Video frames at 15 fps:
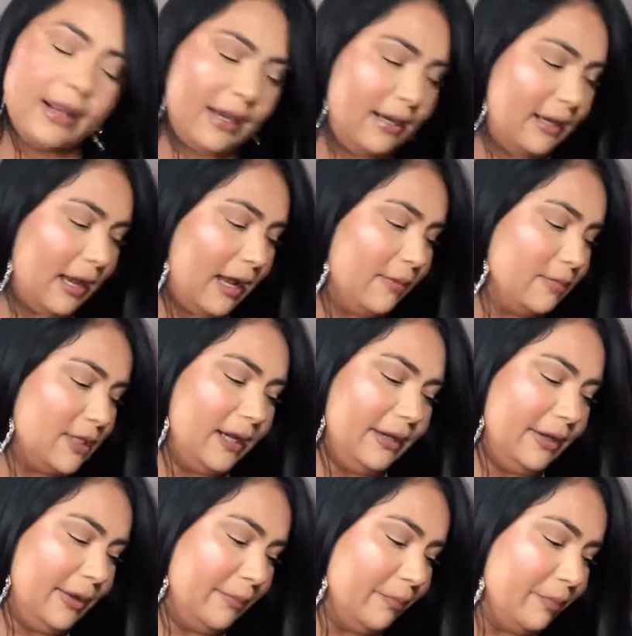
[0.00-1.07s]
I'm
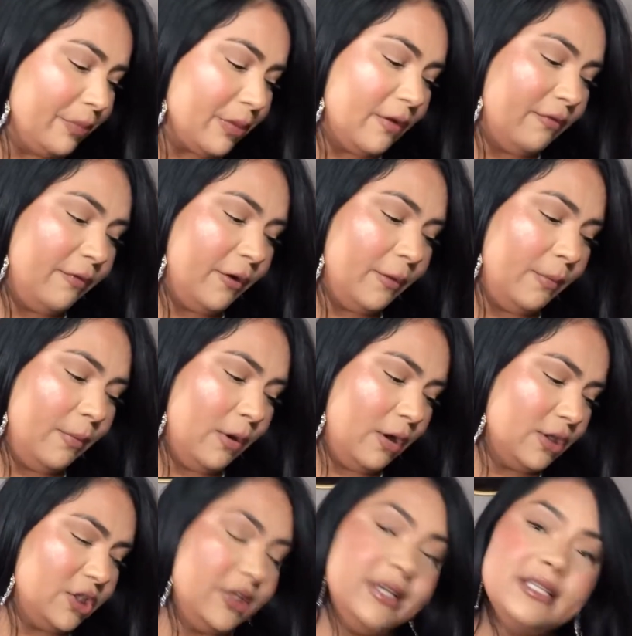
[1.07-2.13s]
telling you. For
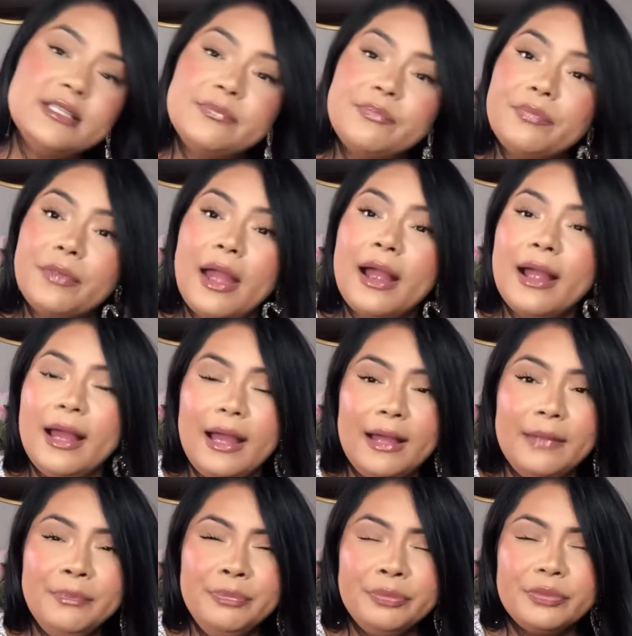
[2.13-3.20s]
blushes, I got
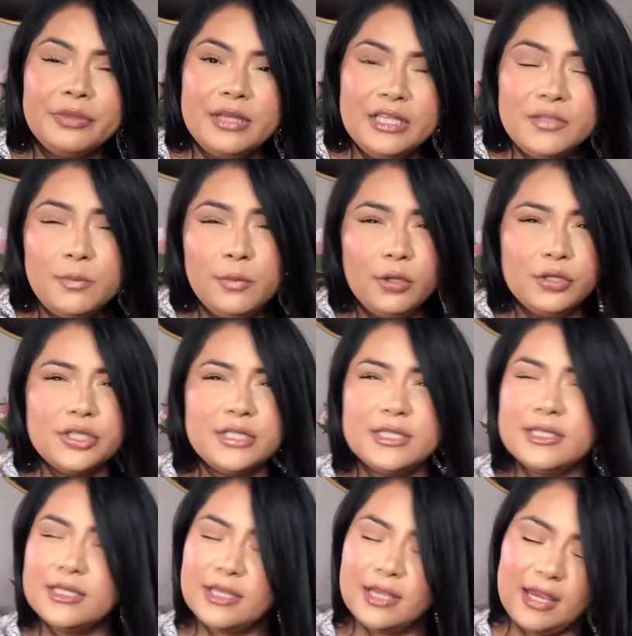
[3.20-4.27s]
these
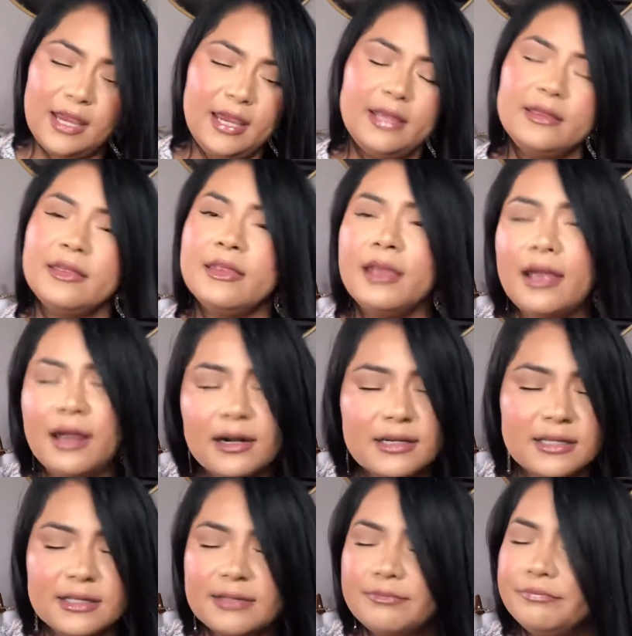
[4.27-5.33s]
blushes, and they are
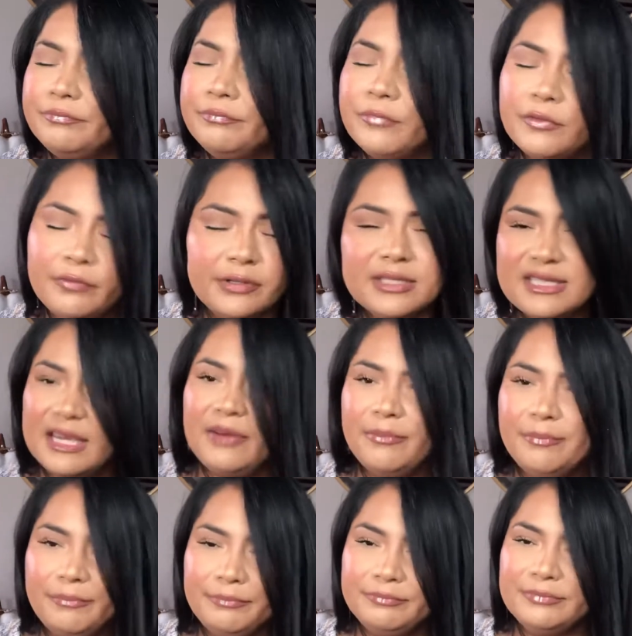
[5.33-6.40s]
from the
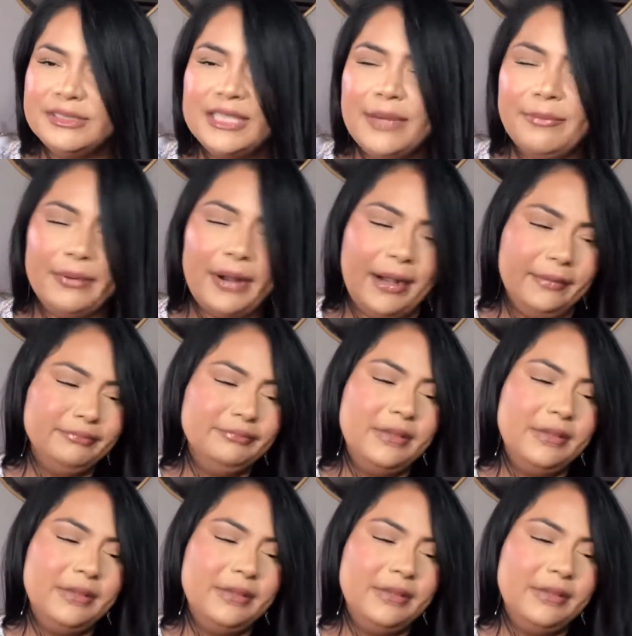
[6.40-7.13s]
same brand.